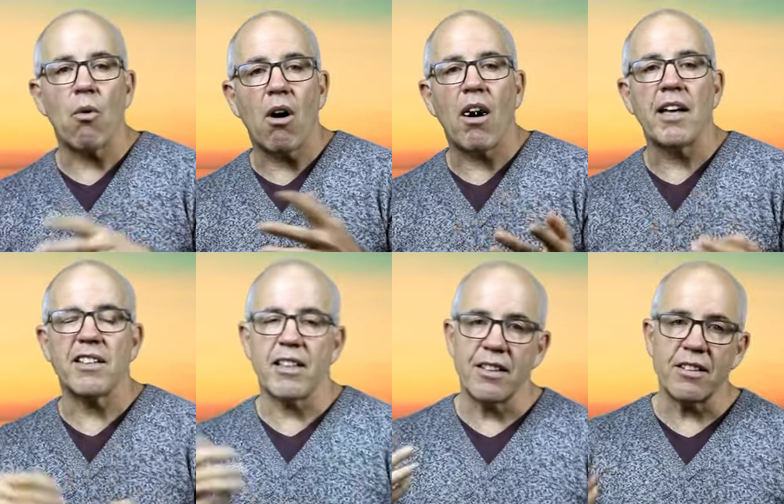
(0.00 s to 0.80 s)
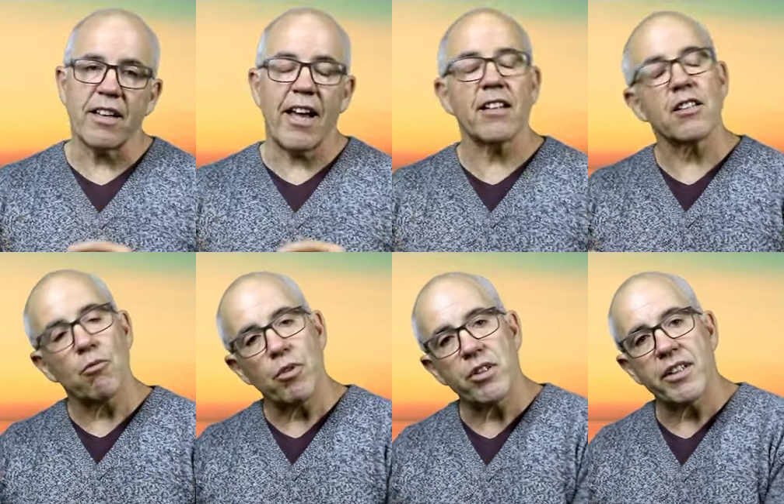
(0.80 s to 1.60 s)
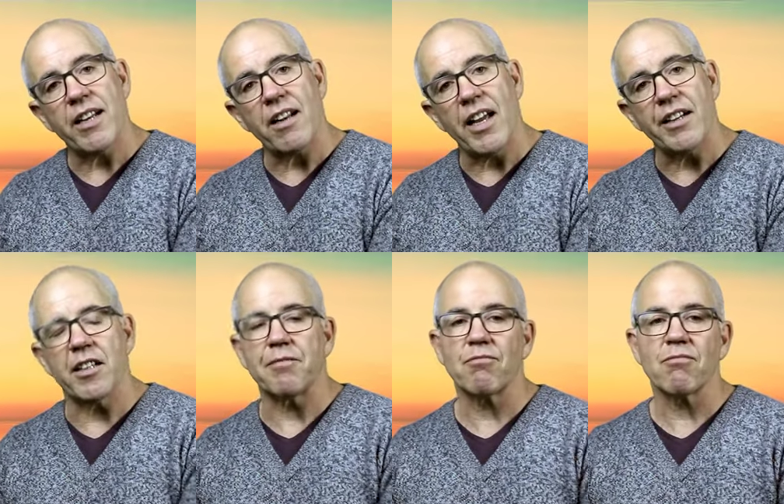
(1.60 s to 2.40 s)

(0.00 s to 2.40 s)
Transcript: whys and ins and outs. We do that later.